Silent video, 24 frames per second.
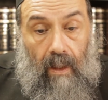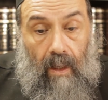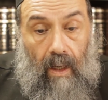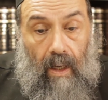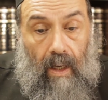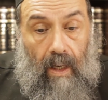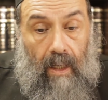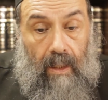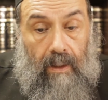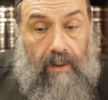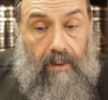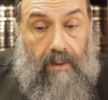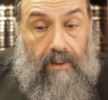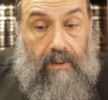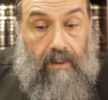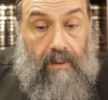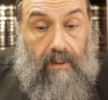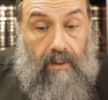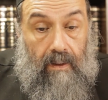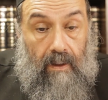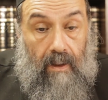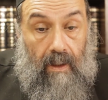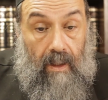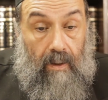And
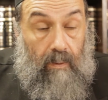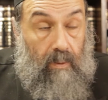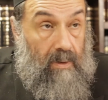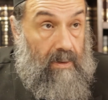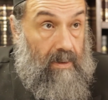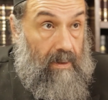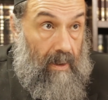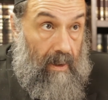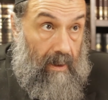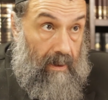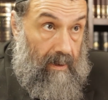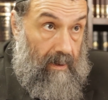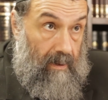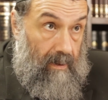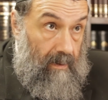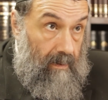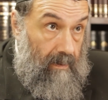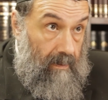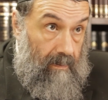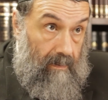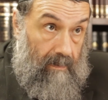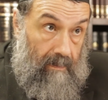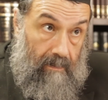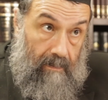I was lucky.
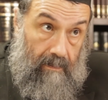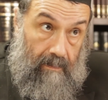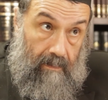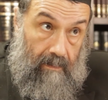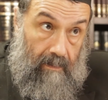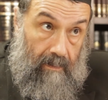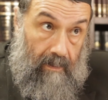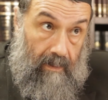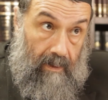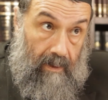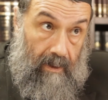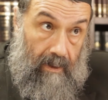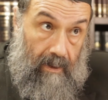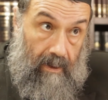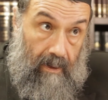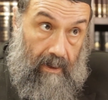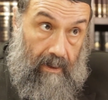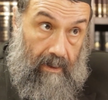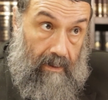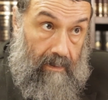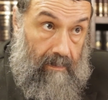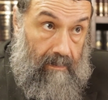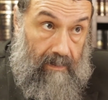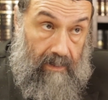
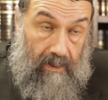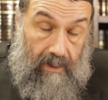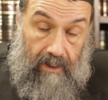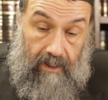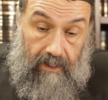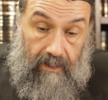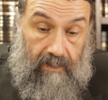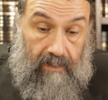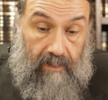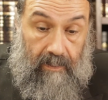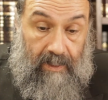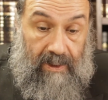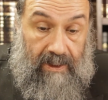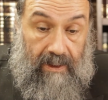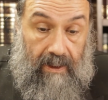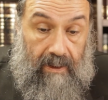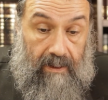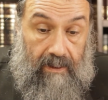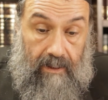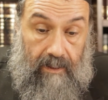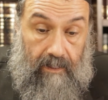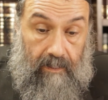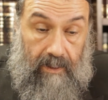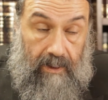They
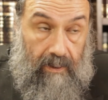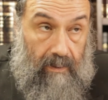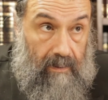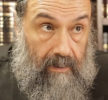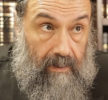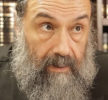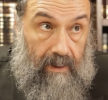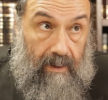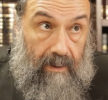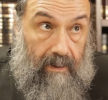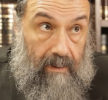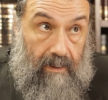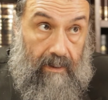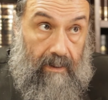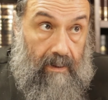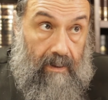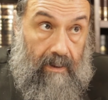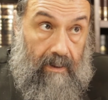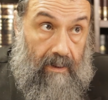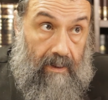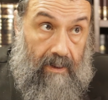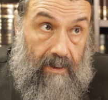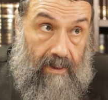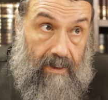incriminated me only
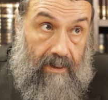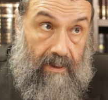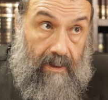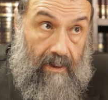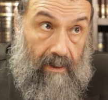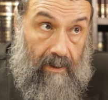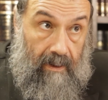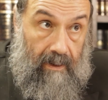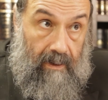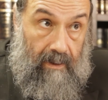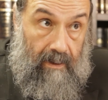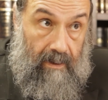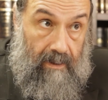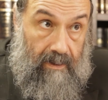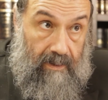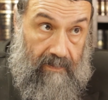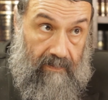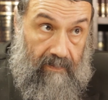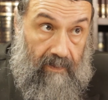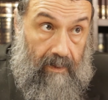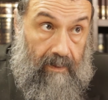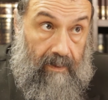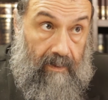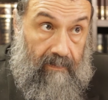stealing
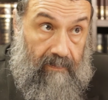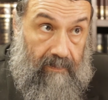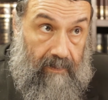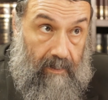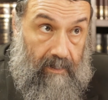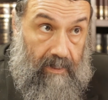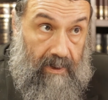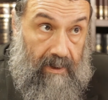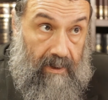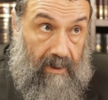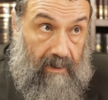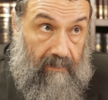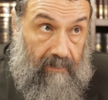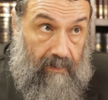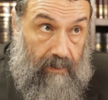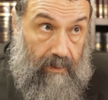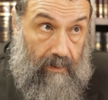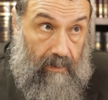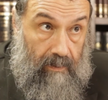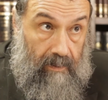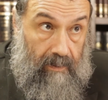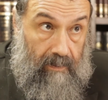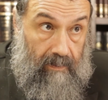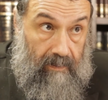Sforim from Kiev
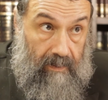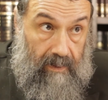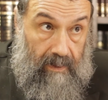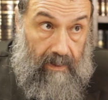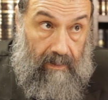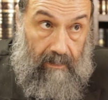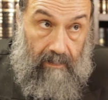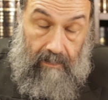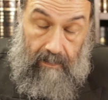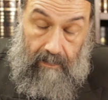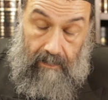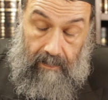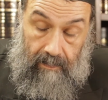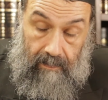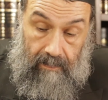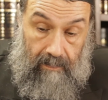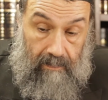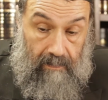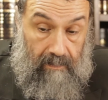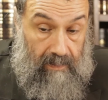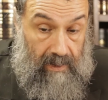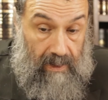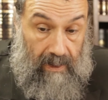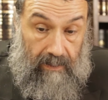shul.
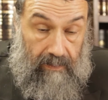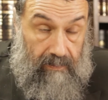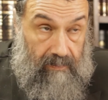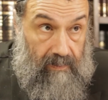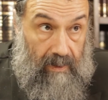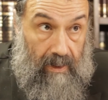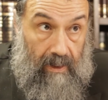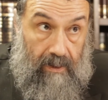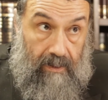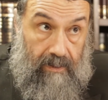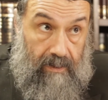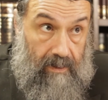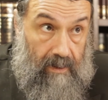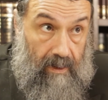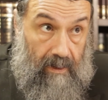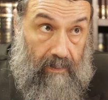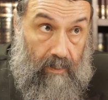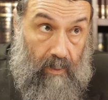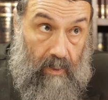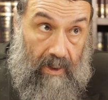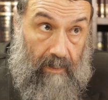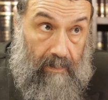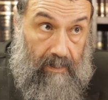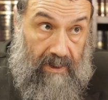Not drugs, not
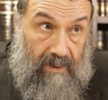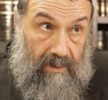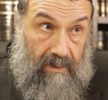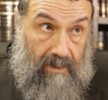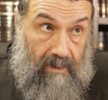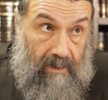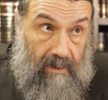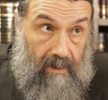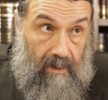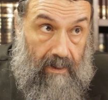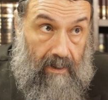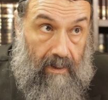weapons.